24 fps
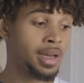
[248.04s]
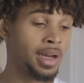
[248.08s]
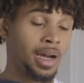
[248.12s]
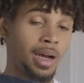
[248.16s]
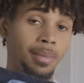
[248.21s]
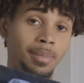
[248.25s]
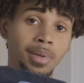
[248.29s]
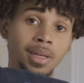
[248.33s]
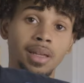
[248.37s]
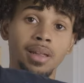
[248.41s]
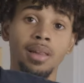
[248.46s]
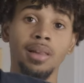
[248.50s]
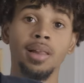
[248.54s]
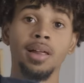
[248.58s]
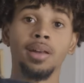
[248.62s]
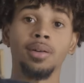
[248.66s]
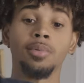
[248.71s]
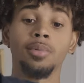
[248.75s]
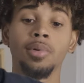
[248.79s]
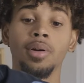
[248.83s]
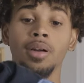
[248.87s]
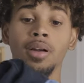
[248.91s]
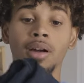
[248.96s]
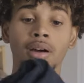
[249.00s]
I'm gonna get a lot
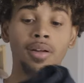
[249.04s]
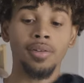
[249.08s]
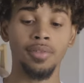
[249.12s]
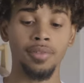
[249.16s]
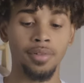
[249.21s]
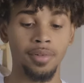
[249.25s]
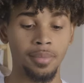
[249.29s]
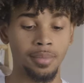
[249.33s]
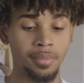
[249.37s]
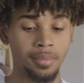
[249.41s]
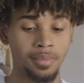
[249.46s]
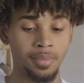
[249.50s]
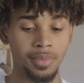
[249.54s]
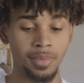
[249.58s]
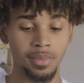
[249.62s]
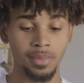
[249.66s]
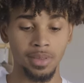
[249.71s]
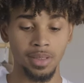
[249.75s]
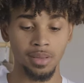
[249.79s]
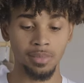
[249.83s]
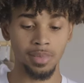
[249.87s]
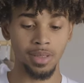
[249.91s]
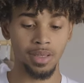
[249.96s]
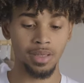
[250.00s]
of wear out of them.
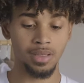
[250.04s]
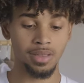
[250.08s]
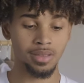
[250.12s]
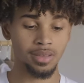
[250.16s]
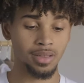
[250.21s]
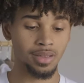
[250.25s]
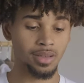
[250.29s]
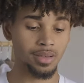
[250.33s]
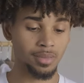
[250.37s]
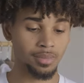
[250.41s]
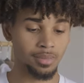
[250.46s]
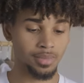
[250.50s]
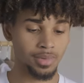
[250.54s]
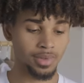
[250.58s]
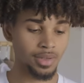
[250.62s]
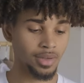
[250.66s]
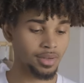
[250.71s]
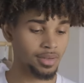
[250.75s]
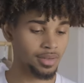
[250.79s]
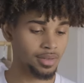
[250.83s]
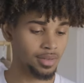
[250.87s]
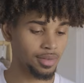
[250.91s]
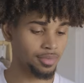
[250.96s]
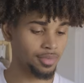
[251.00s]
Yeah, but he sent them
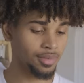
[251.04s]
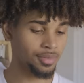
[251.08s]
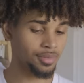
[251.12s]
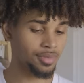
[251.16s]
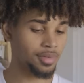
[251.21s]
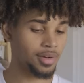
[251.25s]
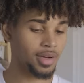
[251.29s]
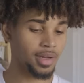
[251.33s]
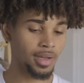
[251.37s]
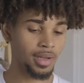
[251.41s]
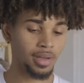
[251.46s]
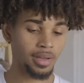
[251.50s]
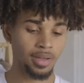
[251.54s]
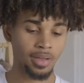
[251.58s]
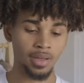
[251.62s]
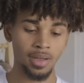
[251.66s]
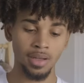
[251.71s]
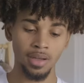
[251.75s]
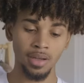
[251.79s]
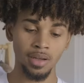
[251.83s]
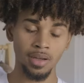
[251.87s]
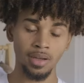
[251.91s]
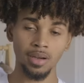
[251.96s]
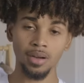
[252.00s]
totally for free.
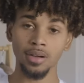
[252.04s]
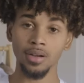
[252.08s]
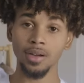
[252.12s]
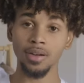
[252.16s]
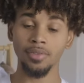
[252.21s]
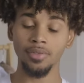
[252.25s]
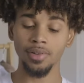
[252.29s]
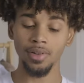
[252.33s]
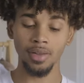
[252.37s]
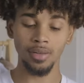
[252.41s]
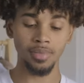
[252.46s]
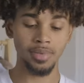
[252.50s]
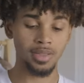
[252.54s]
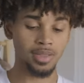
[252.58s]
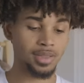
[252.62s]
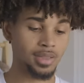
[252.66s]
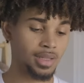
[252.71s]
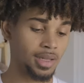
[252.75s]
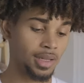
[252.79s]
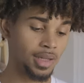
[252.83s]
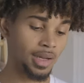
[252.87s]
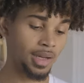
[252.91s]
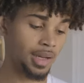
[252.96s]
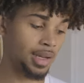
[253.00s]
Cody Phillips is
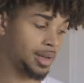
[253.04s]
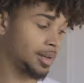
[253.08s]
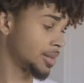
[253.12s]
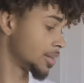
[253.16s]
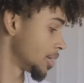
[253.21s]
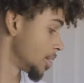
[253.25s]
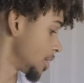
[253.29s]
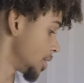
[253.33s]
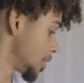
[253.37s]
the guy.